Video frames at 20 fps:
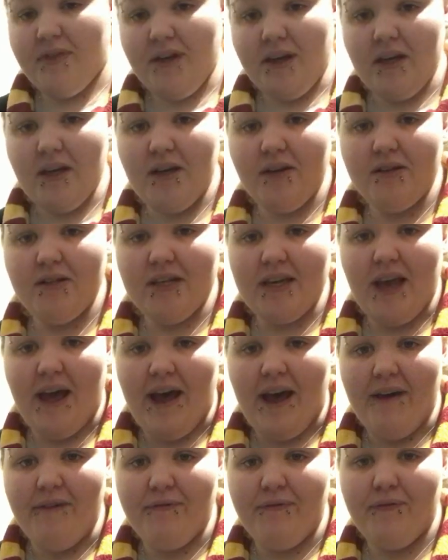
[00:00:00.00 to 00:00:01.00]
thank you to
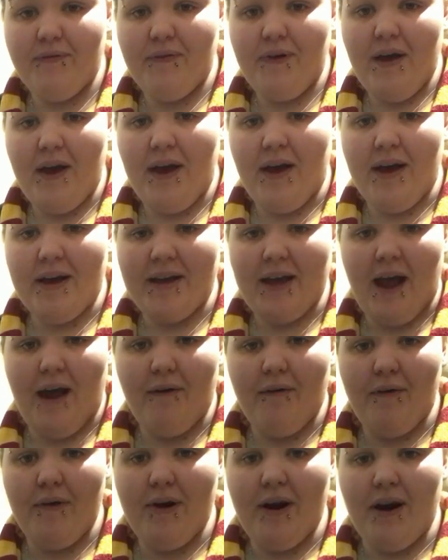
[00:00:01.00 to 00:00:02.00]
Kev,
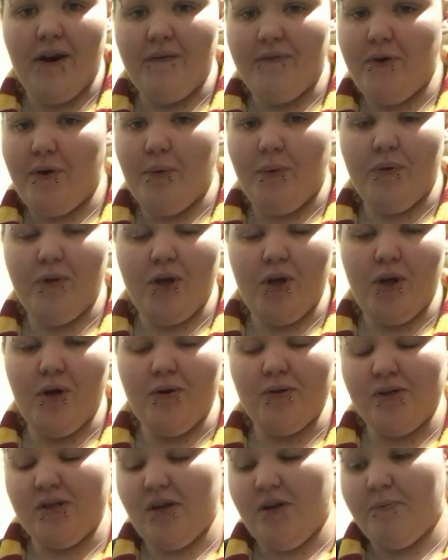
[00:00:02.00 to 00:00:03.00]
Karen and a few other
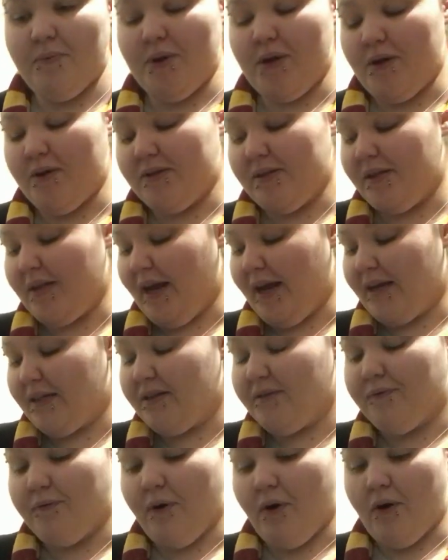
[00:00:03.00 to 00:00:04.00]
users that have been using the
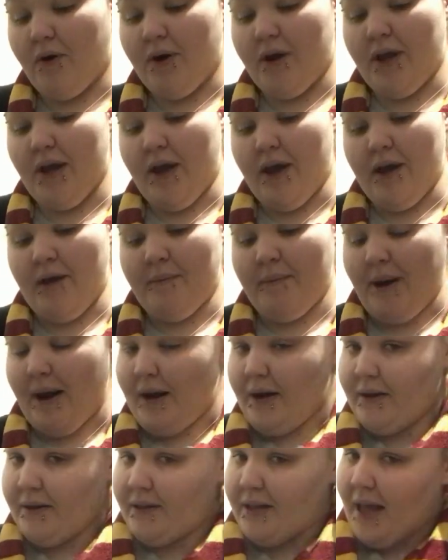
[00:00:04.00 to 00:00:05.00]
Actifry
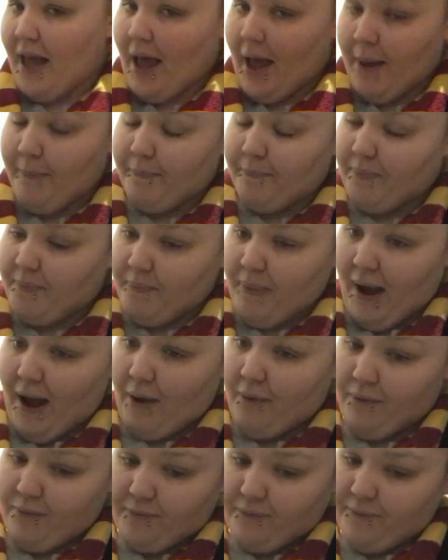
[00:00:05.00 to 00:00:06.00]
and the
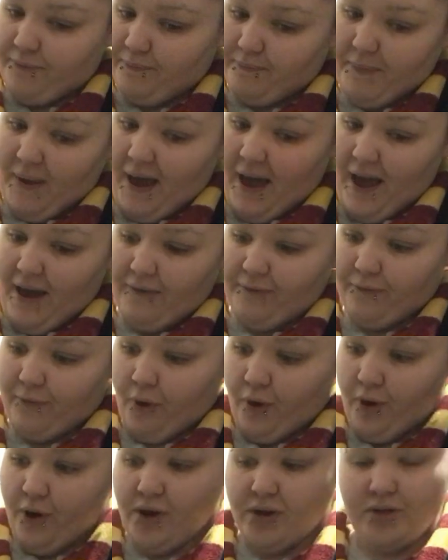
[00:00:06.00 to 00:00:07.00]
power air
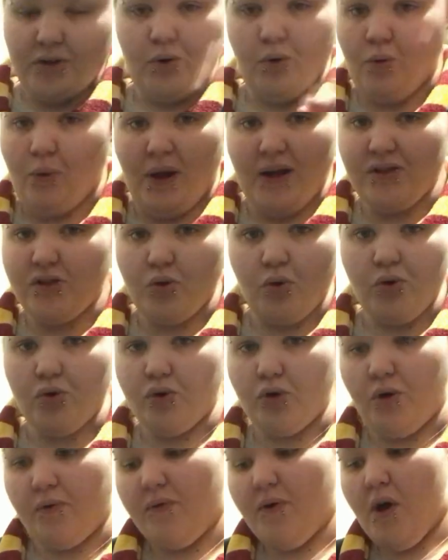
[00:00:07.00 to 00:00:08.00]
fryers and all that sort of
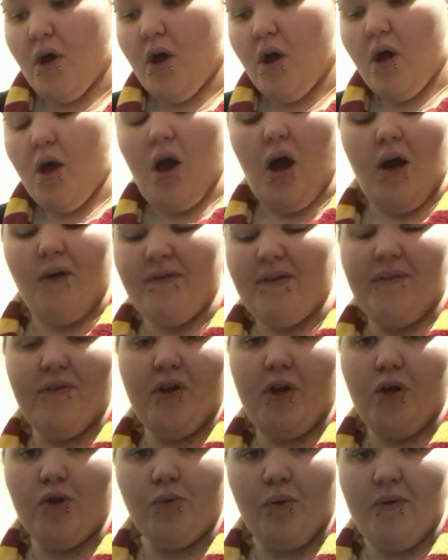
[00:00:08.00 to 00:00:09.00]
stuff. I've
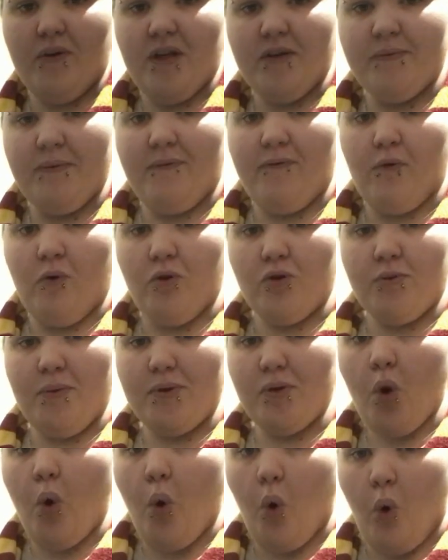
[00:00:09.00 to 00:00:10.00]
never used one of these before,
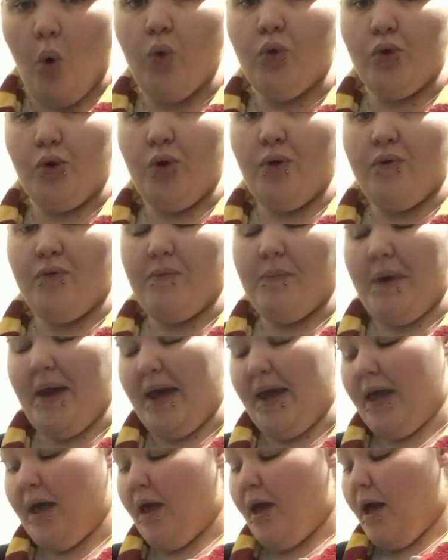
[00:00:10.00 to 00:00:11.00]
so it's all new for
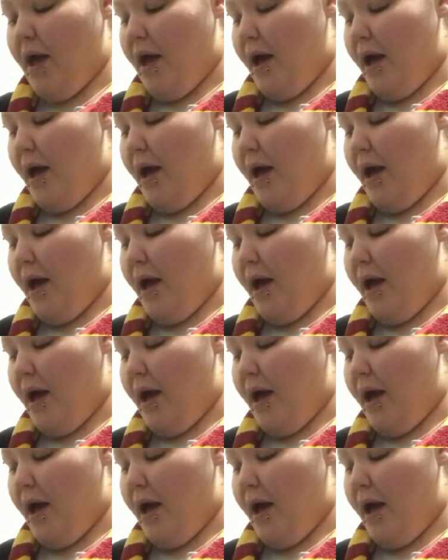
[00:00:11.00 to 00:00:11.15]
me.